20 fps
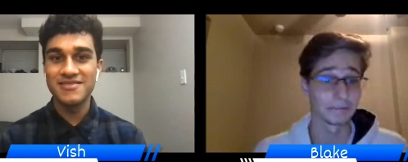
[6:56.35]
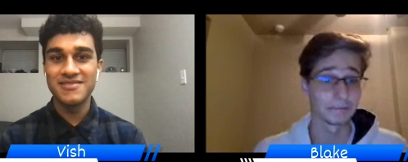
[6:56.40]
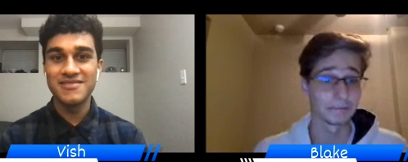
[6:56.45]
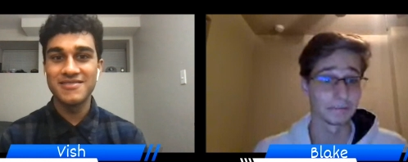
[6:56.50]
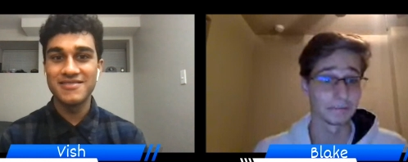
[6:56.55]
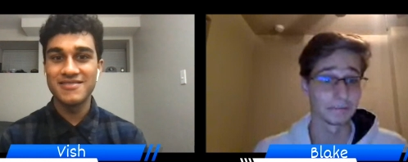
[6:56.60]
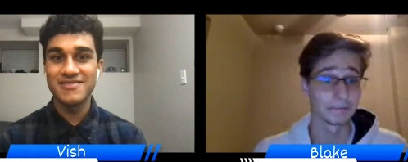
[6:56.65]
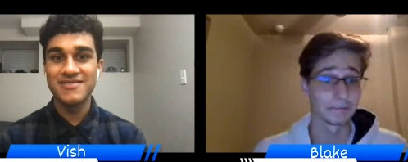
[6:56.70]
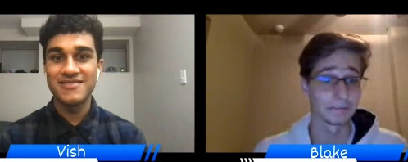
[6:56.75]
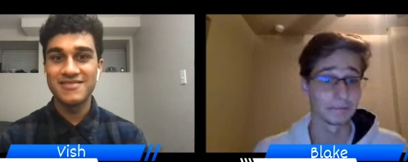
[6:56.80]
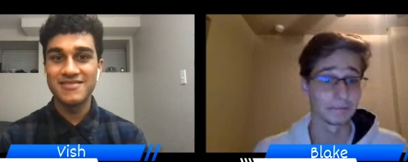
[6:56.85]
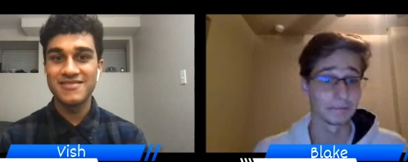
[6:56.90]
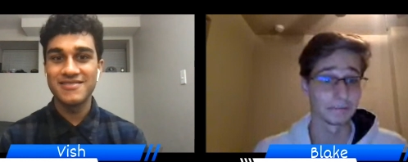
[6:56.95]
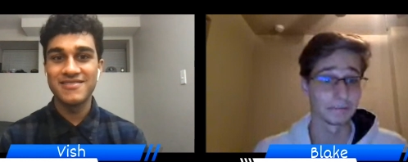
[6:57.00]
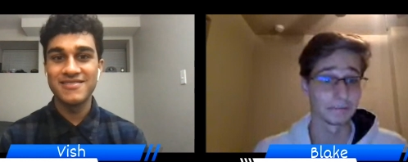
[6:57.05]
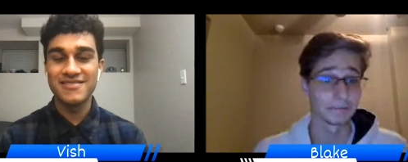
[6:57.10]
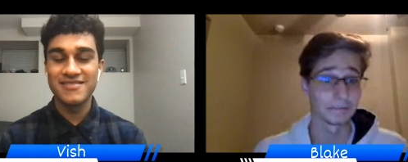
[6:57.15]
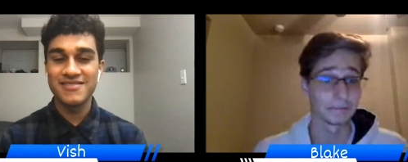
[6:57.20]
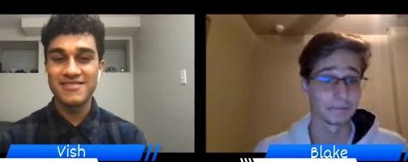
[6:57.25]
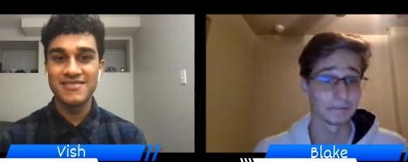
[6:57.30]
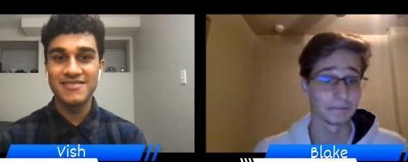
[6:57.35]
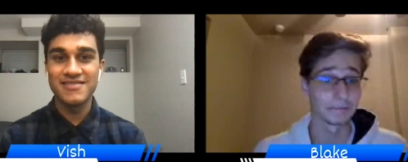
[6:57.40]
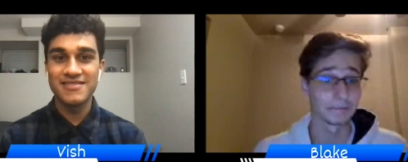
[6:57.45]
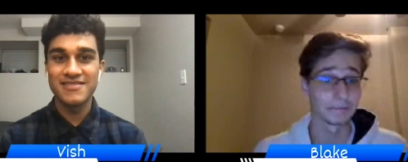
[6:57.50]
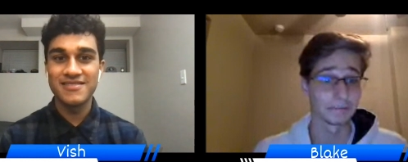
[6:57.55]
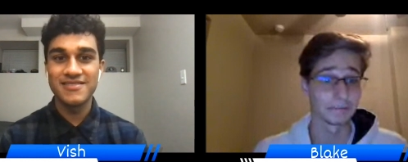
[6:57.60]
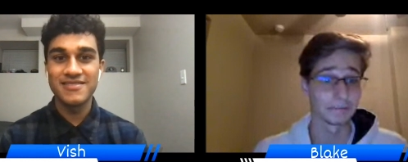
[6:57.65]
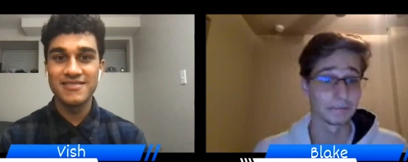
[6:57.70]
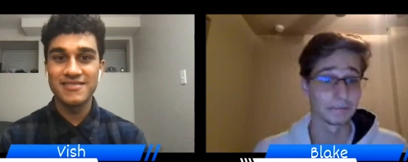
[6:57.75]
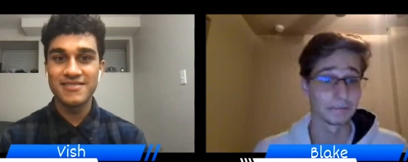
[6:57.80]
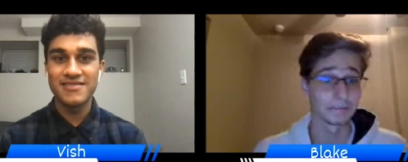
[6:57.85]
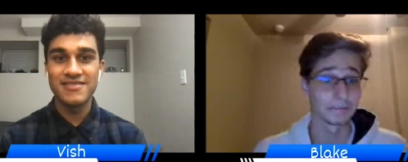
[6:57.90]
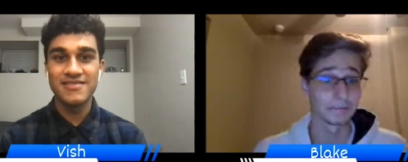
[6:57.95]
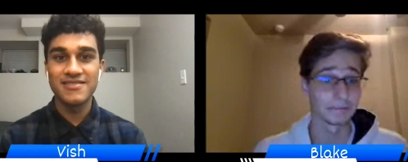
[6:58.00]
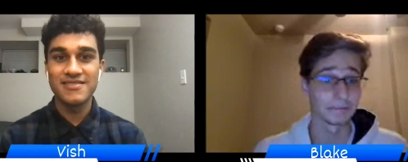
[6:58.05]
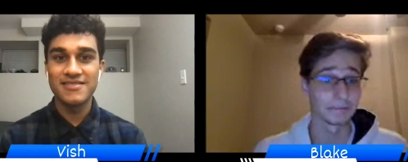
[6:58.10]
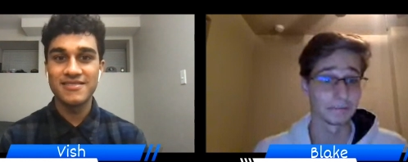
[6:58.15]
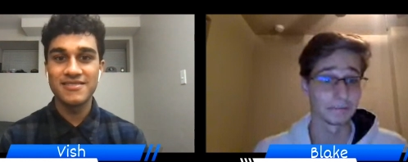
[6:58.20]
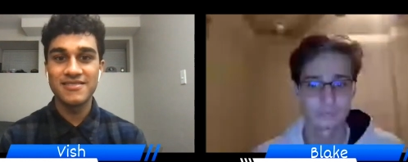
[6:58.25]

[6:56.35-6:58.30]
(no one is talking)